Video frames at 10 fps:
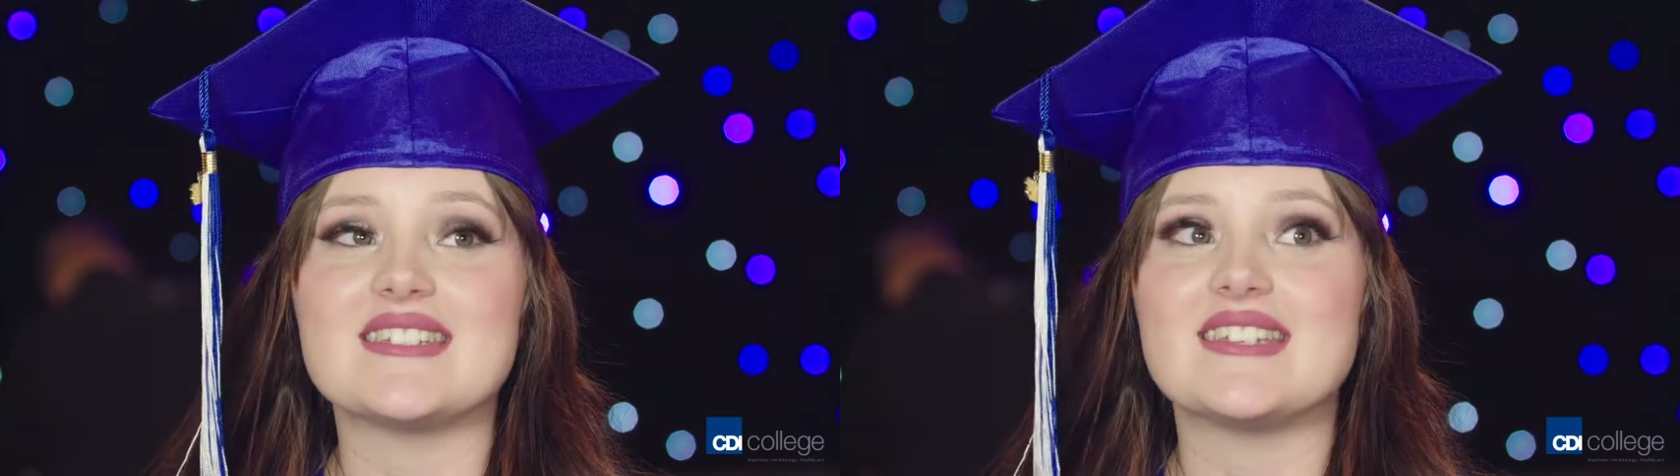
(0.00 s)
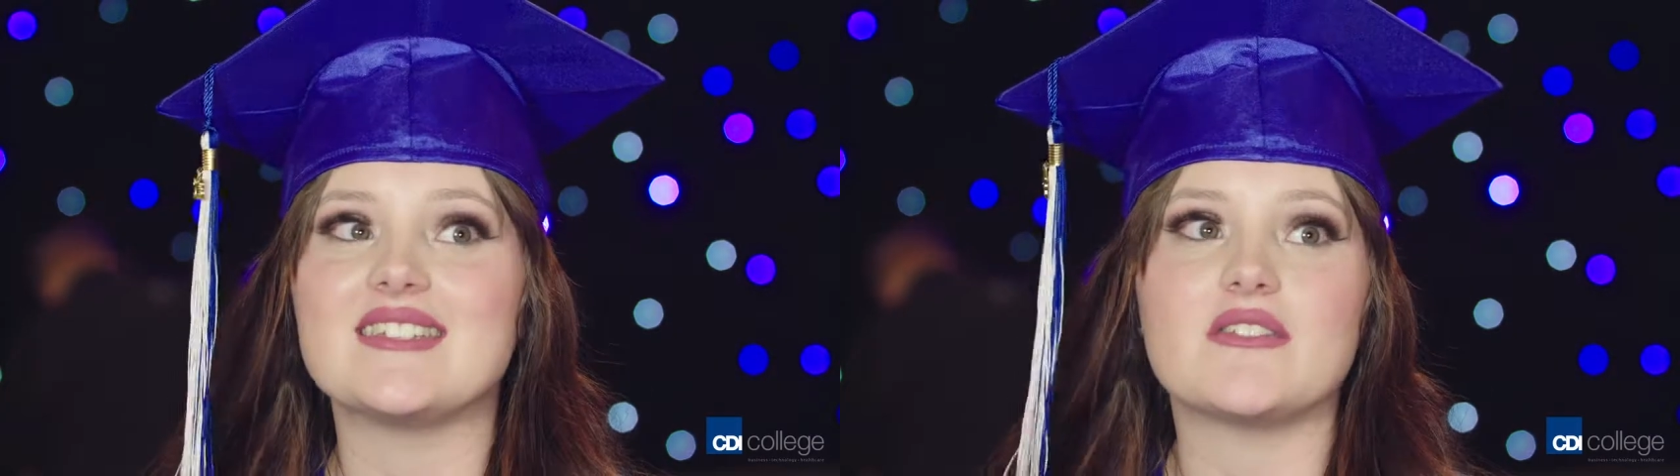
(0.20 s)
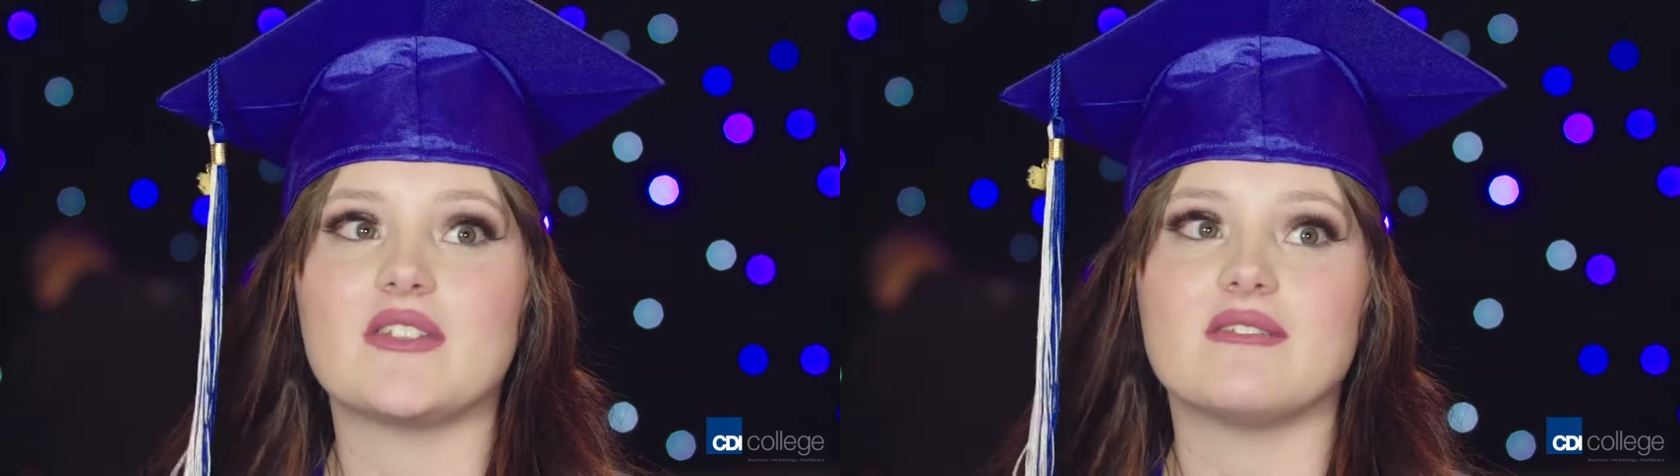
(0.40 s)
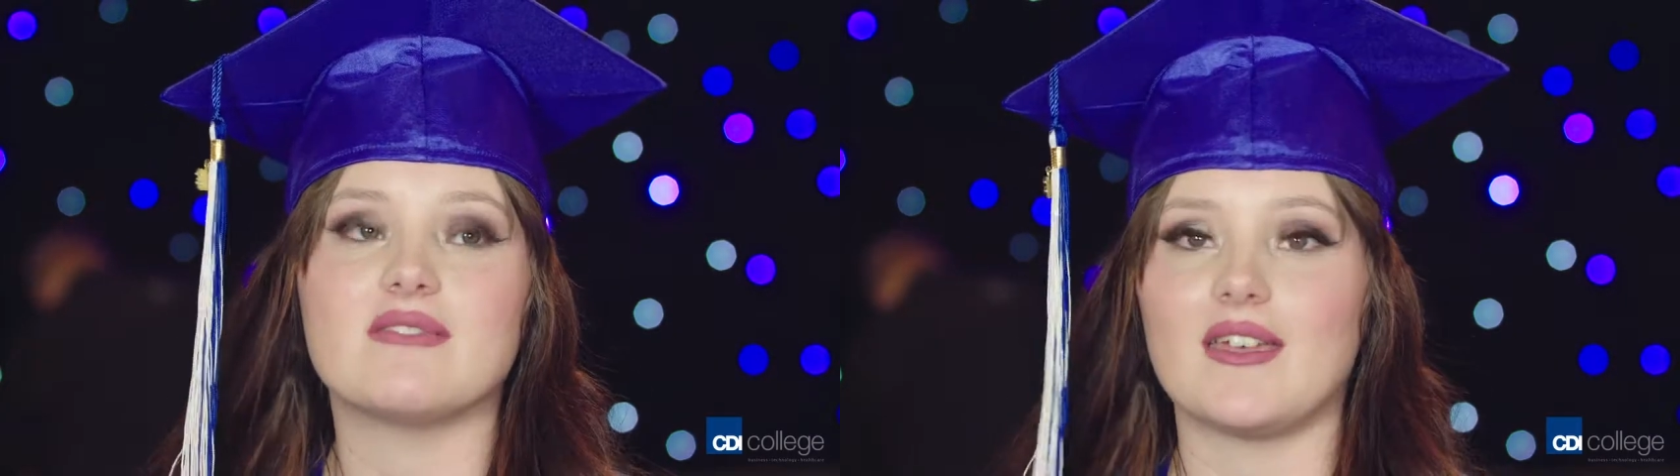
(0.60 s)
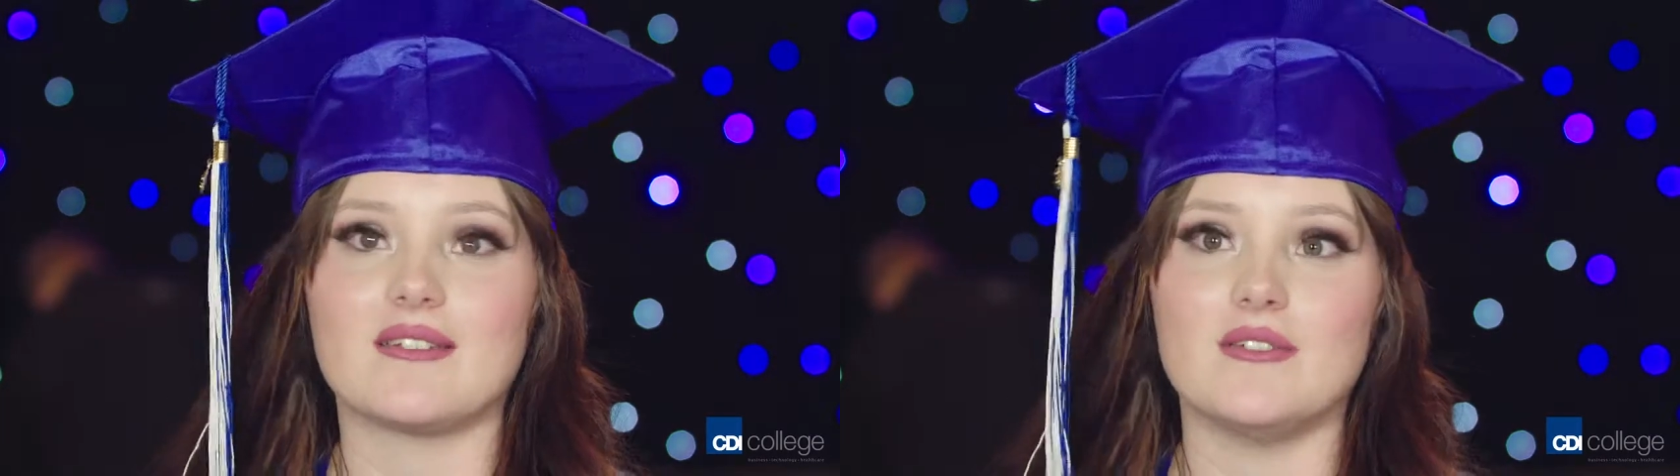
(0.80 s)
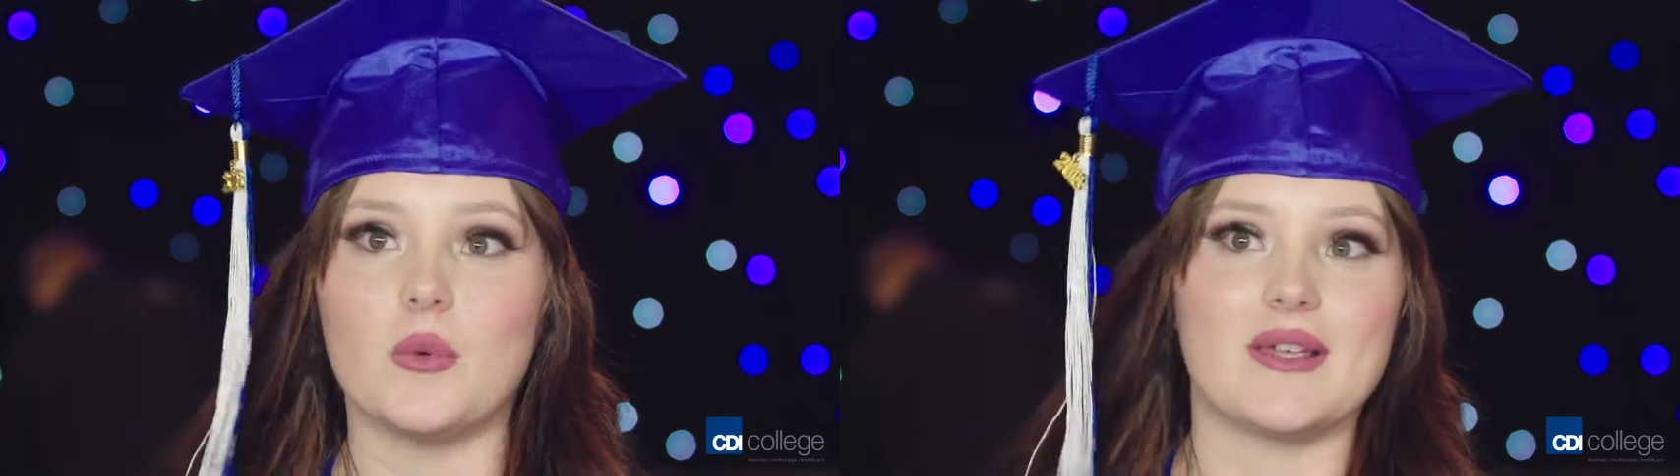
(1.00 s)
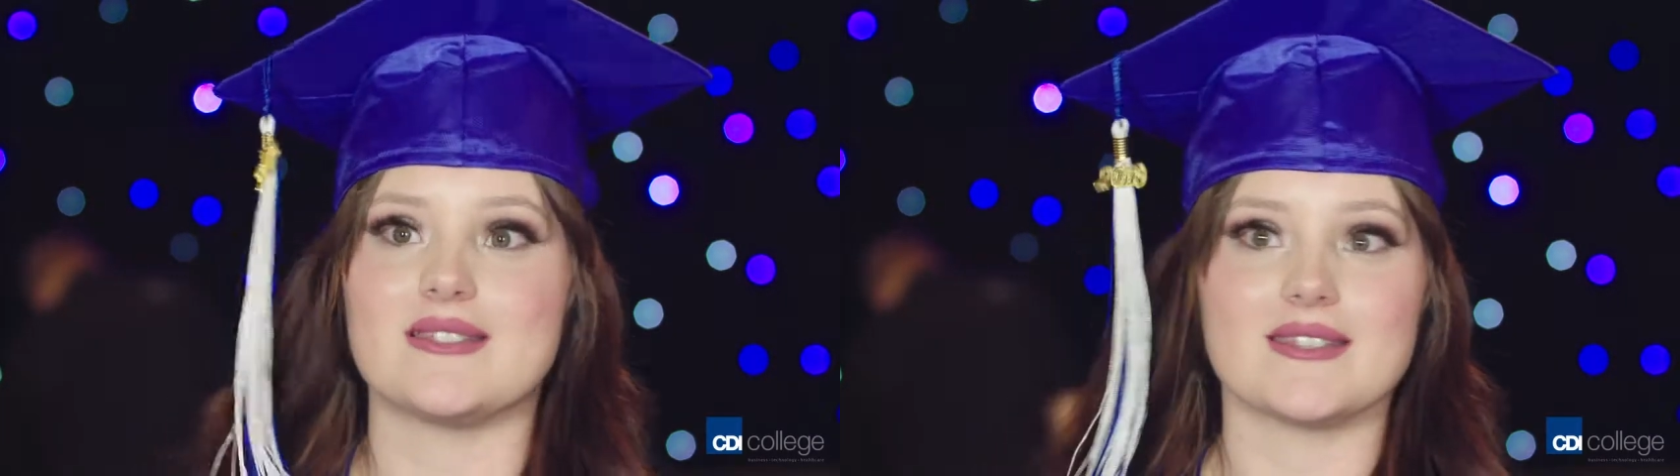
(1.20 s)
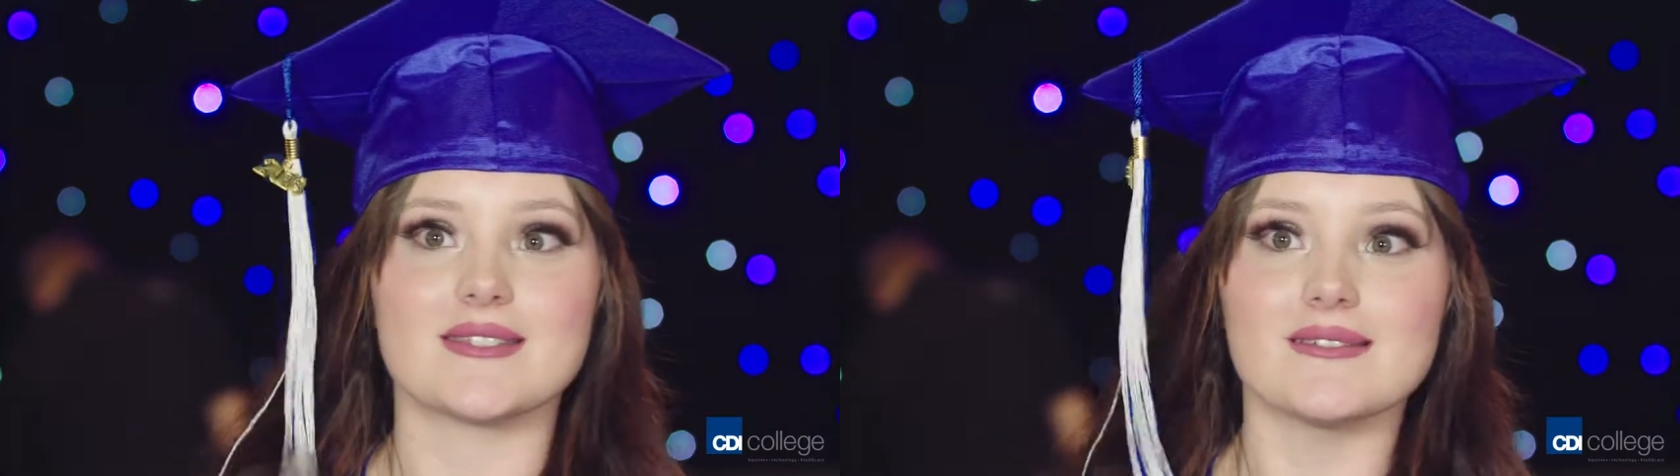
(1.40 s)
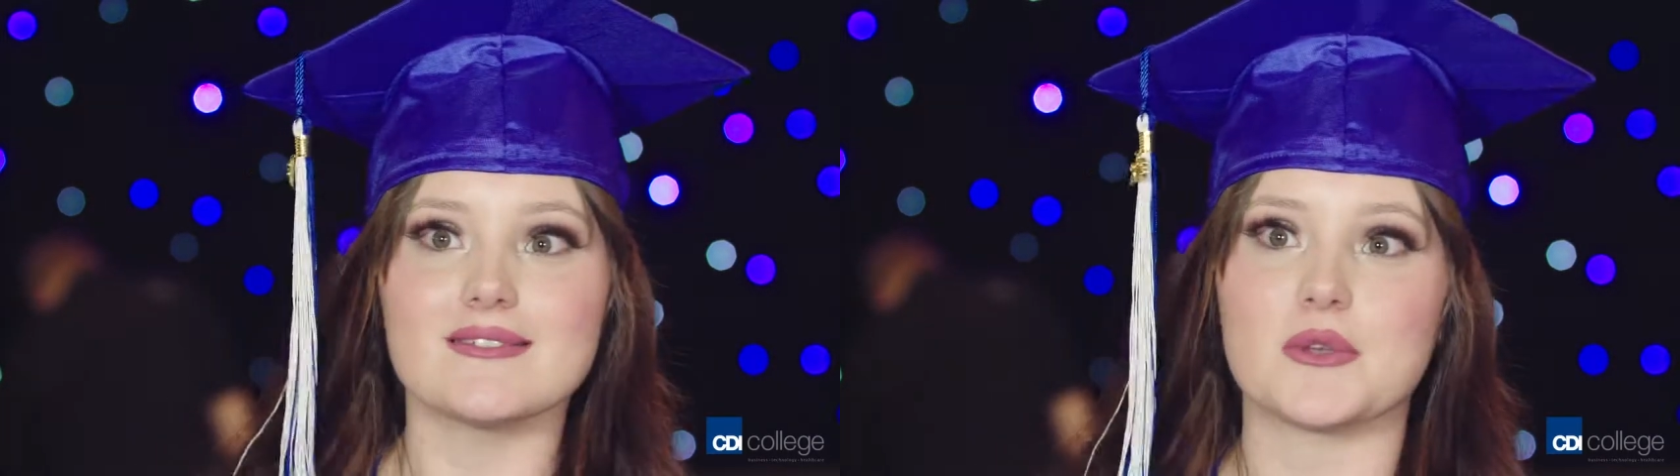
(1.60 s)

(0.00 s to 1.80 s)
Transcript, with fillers: didn't even like know existed.